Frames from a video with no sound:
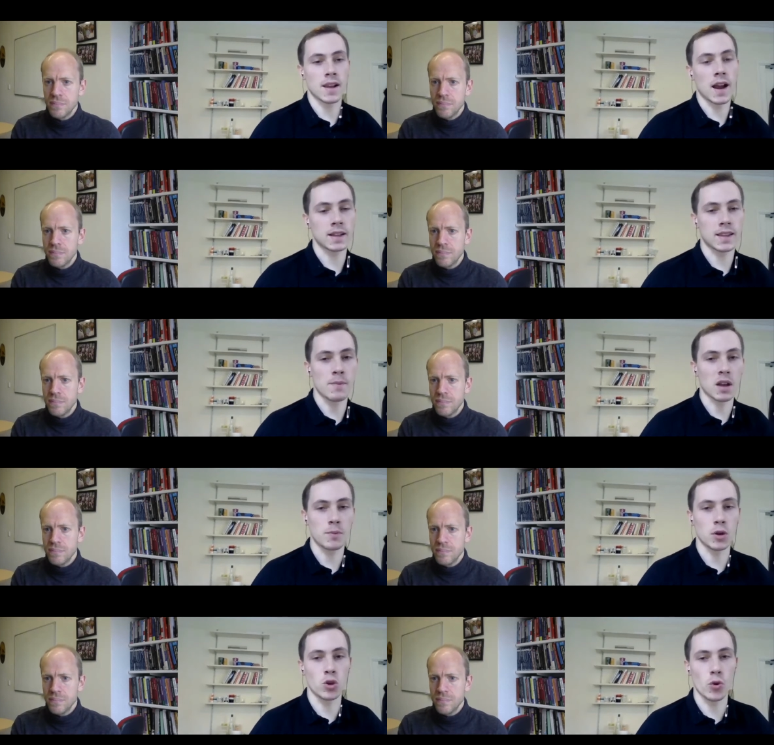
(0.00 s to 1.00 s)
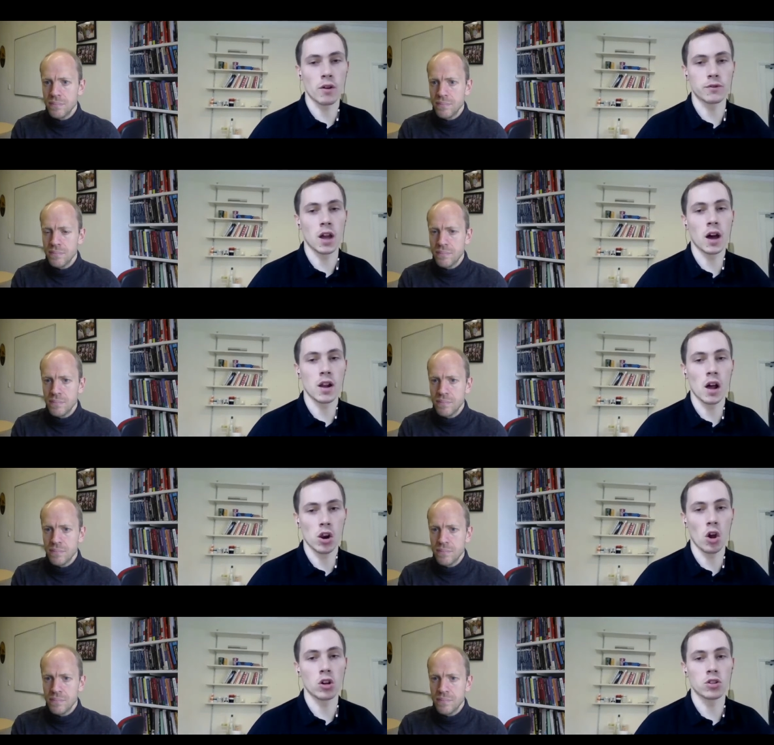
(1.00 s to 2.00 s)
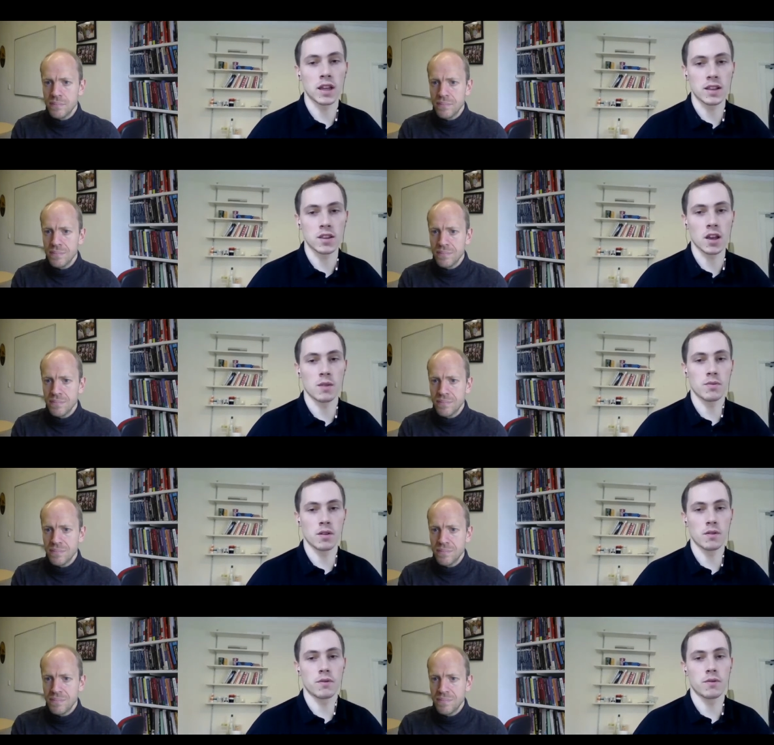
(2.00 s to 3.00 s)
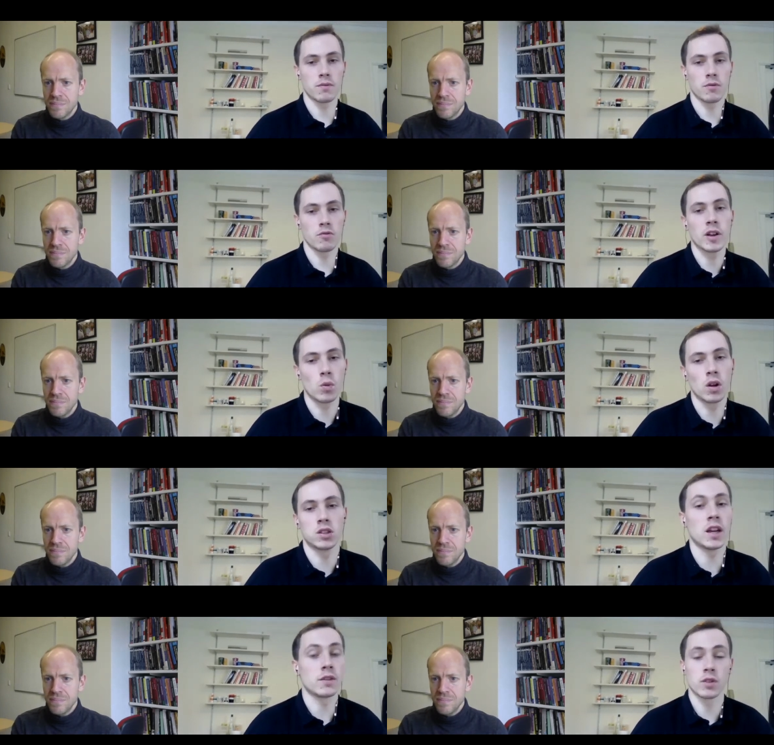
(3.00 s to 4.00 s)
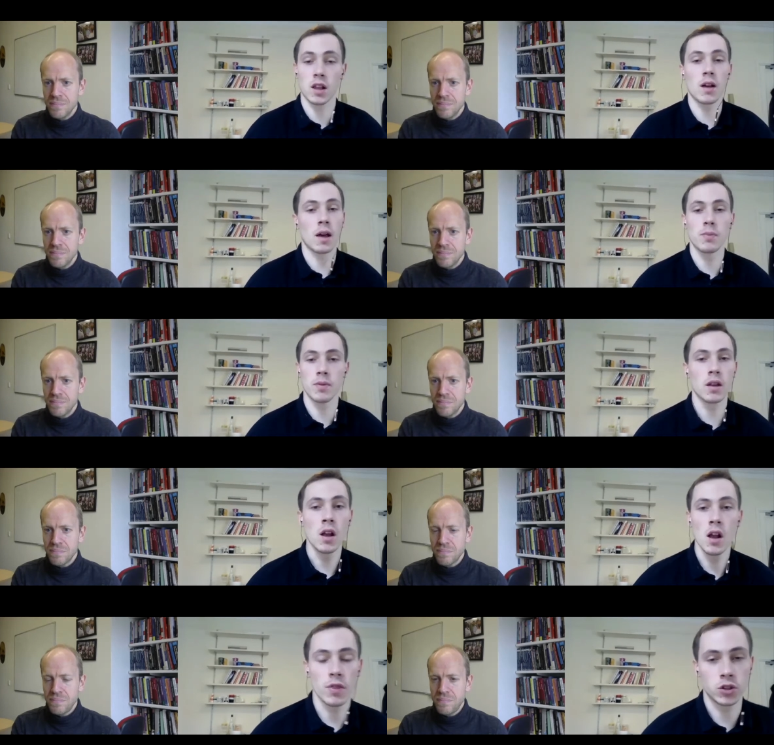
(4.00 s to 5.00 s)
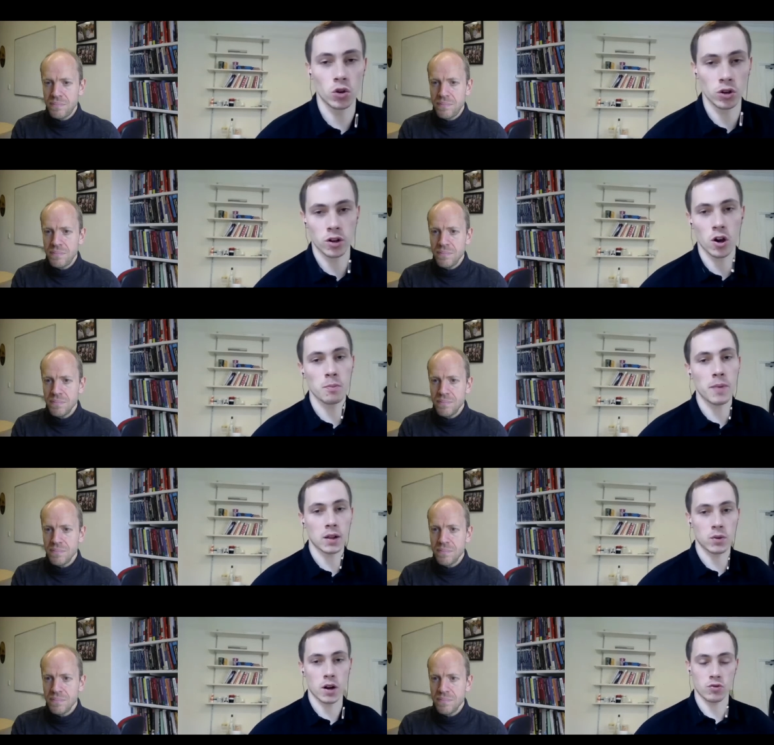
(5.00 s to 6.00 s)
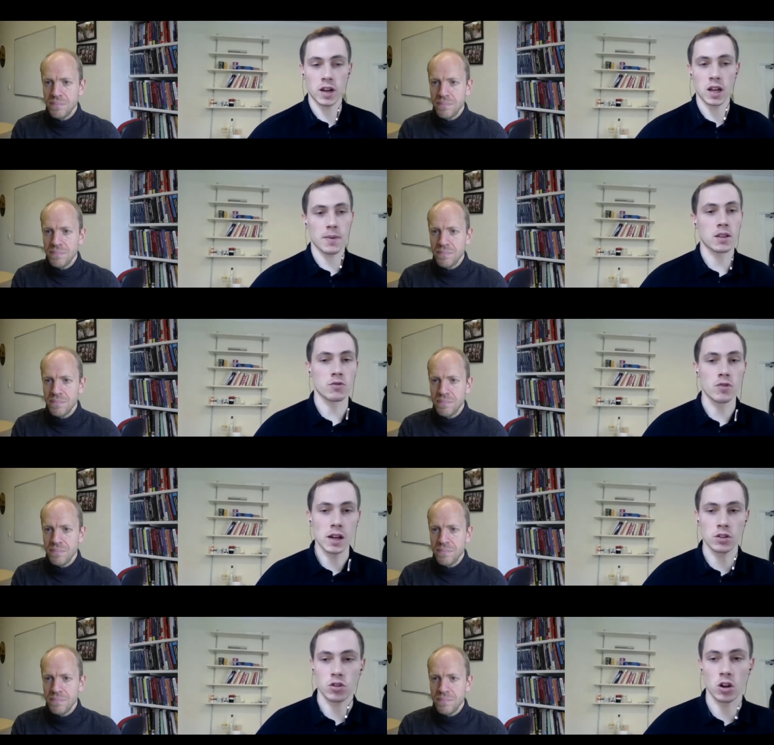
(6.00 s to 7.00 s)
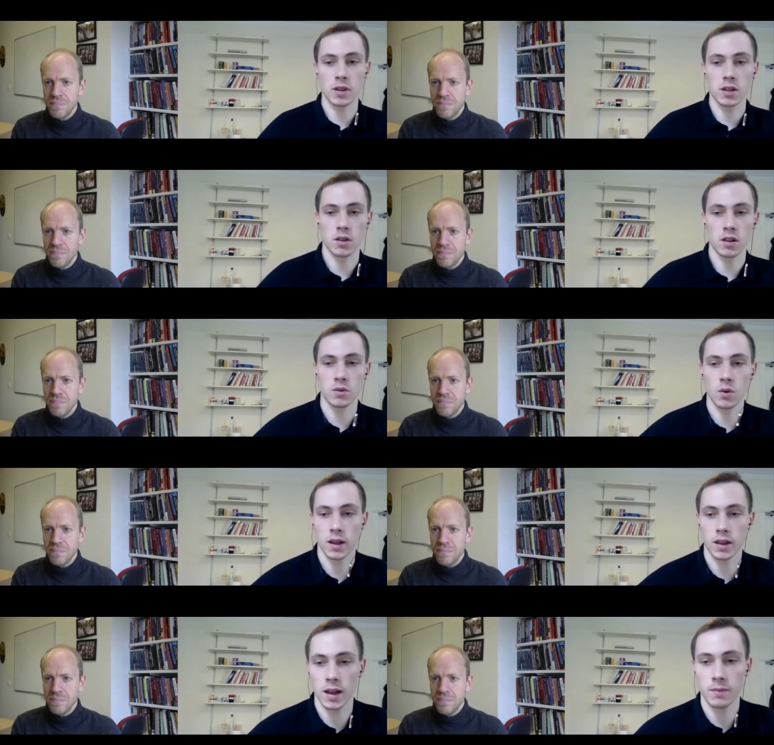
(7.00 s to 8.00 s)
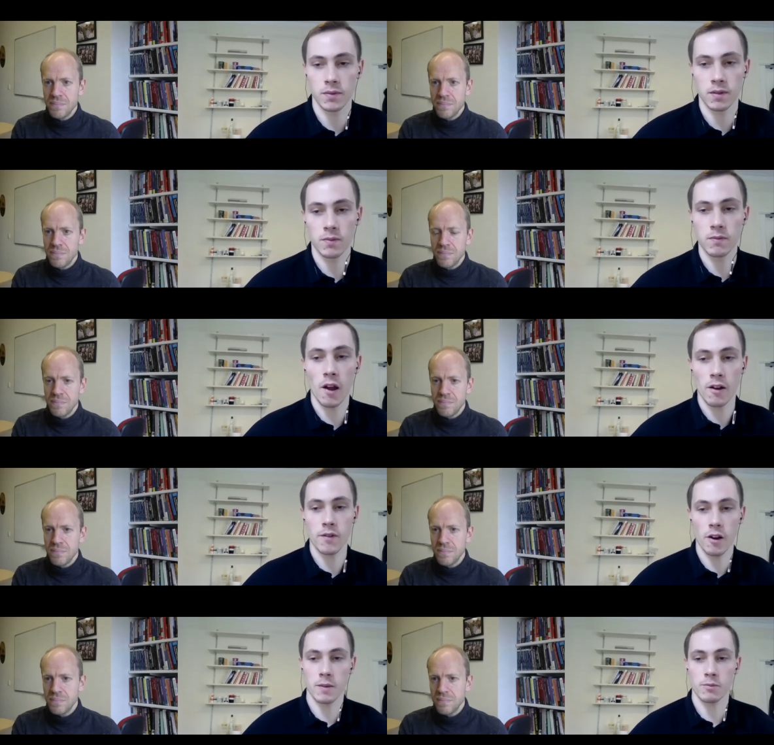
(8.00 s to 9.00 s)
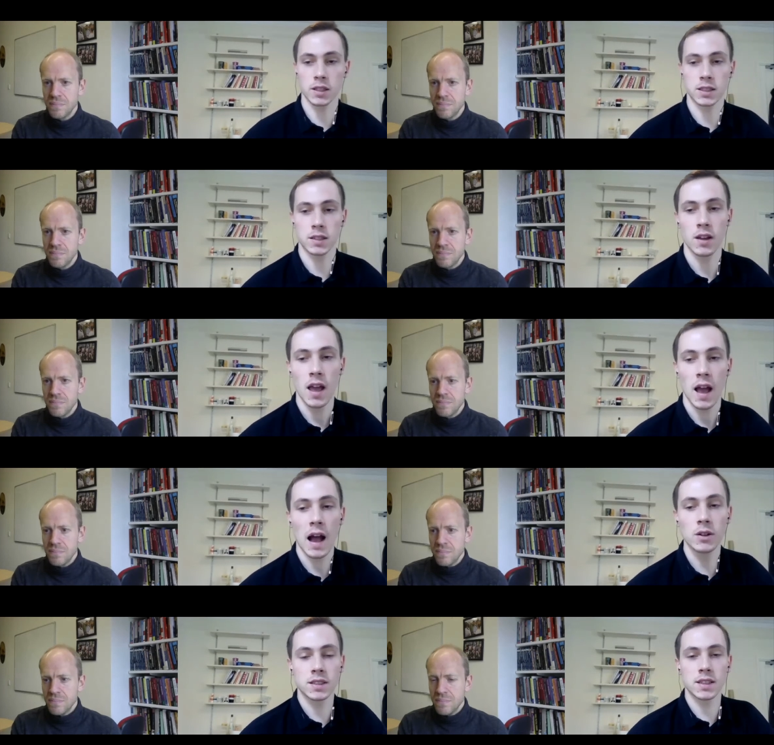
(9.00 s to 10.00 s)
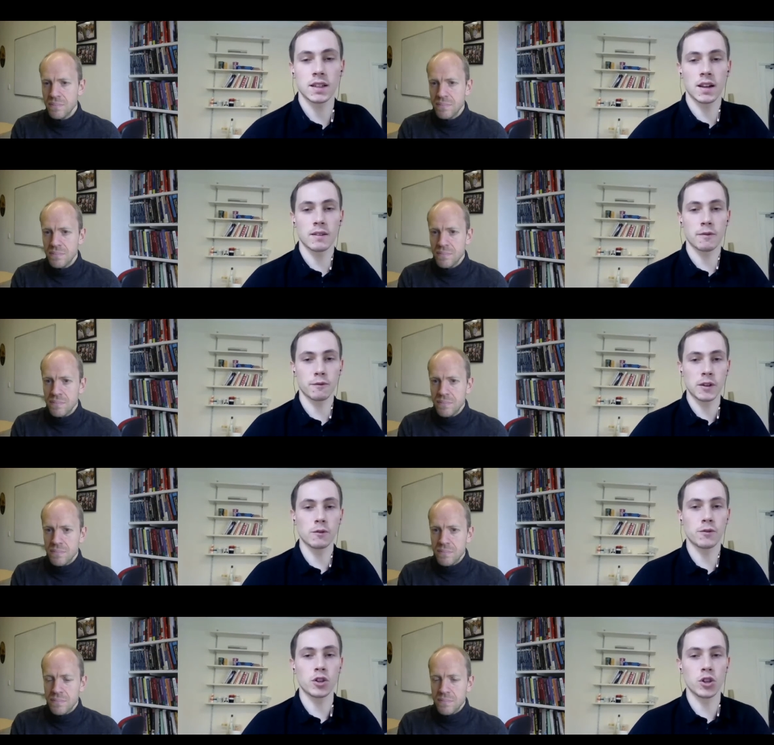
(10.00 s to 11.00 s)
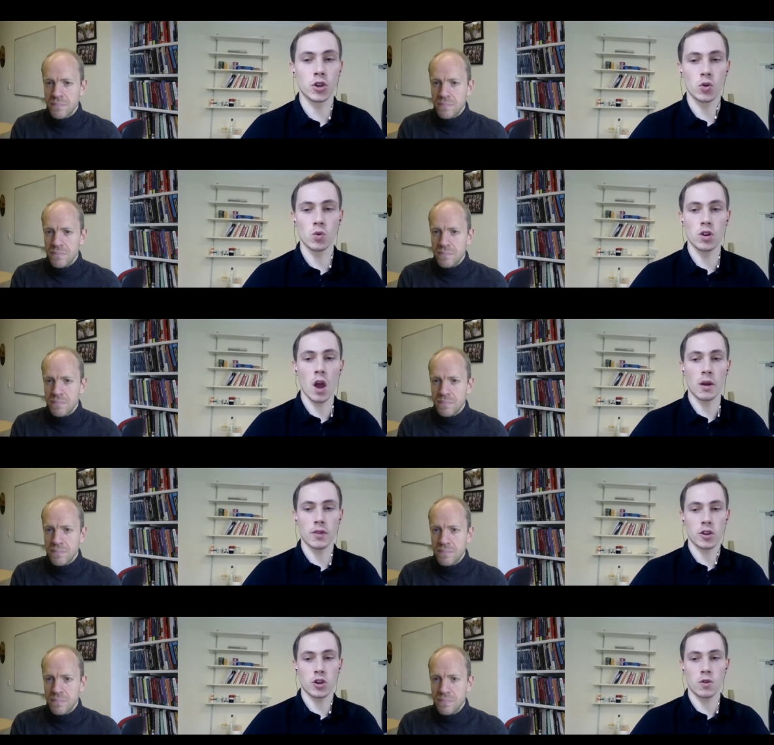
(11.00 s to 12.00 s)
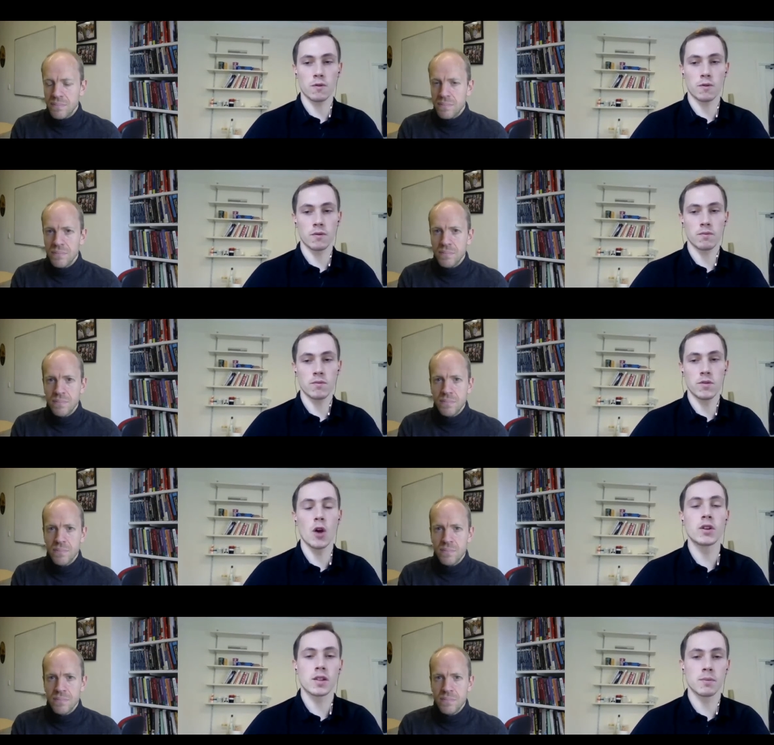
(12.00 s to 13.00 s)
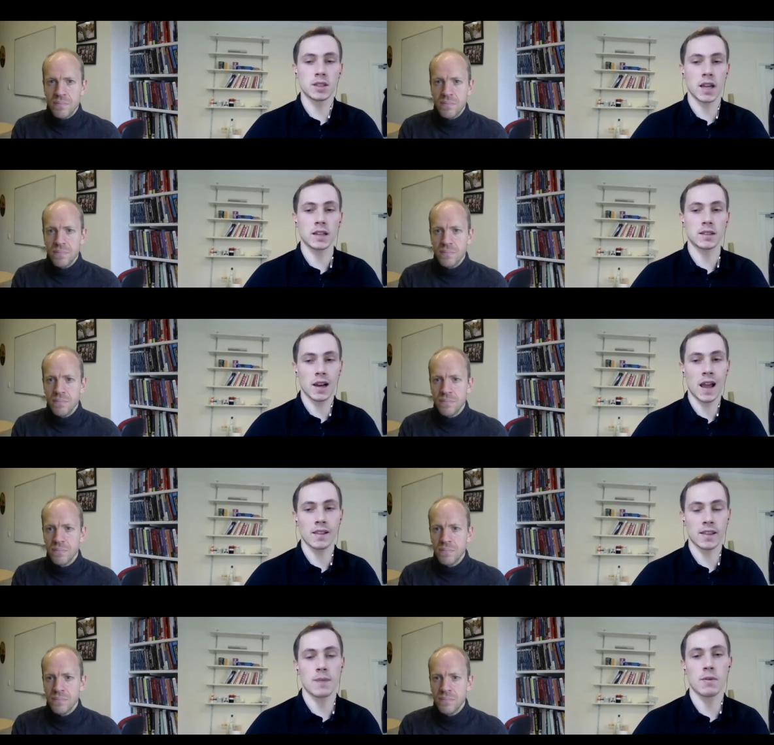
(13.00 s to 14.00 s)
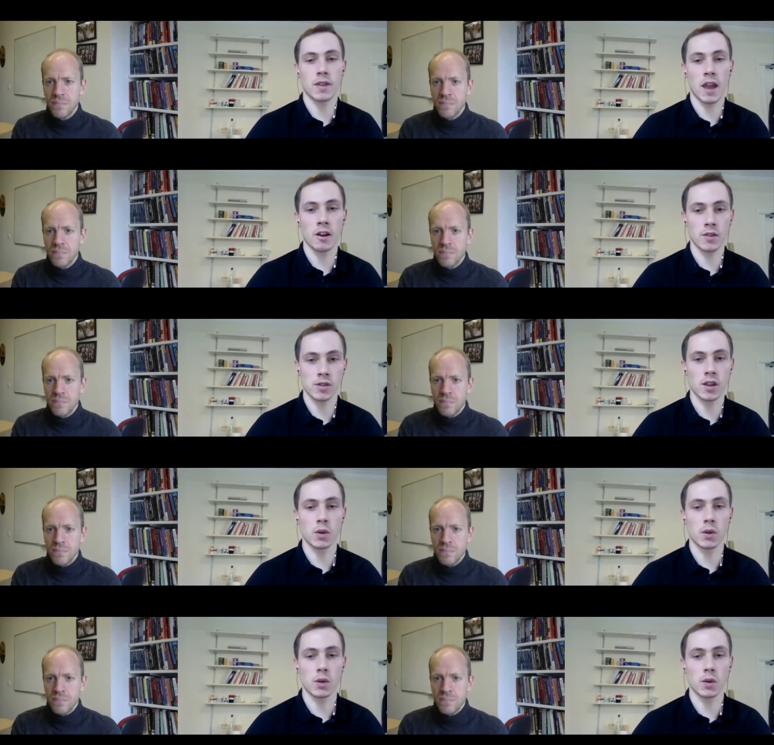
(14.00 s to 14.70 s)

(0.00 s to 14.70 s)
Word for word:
Speaker 1: an academic, but you have done a lot in terms of real world change because I, I, the, the, Jordan Compact, when I was reading about it, really struck me as, as quite um, very very impressive. How does it like feel for you knowing that you've noticeably changed the landscape of the area that you study?